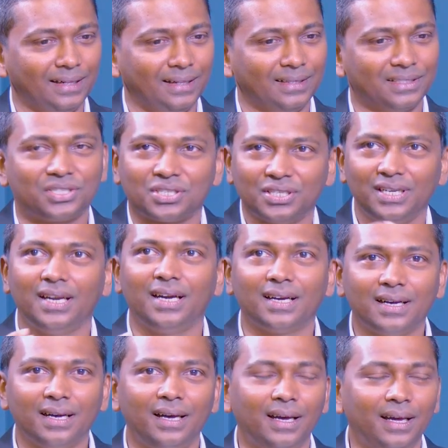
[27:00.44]
Sri
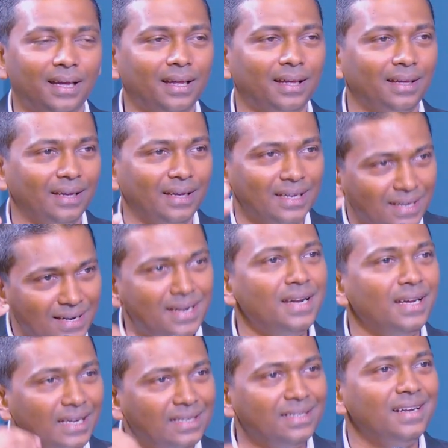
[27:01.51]
Lanka,
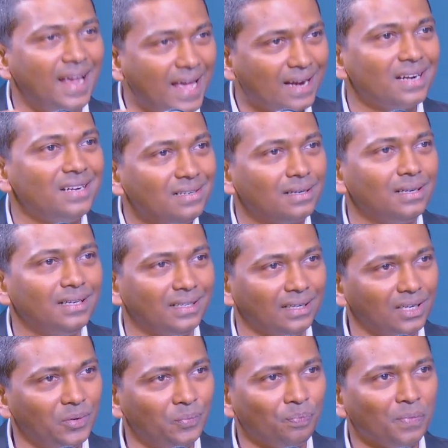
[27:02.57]

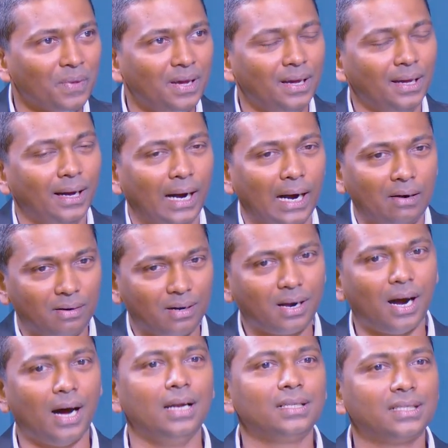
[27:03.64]
inherently, our
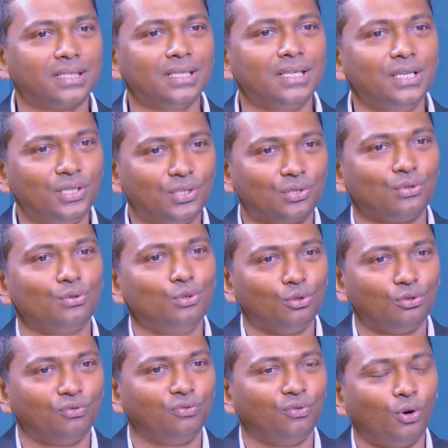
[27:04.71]
culture is to
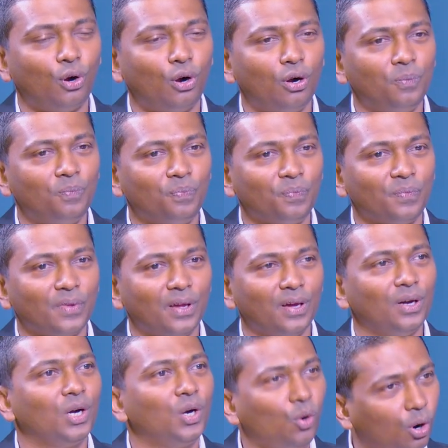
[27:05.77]
look for
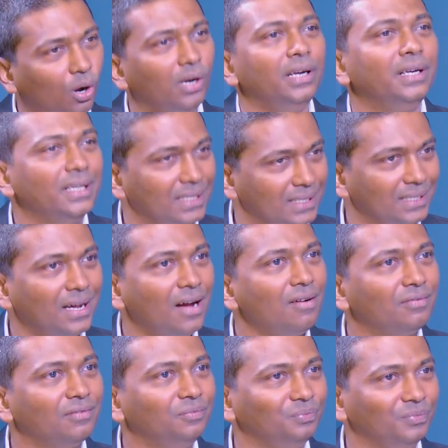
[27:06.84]
quality stuff.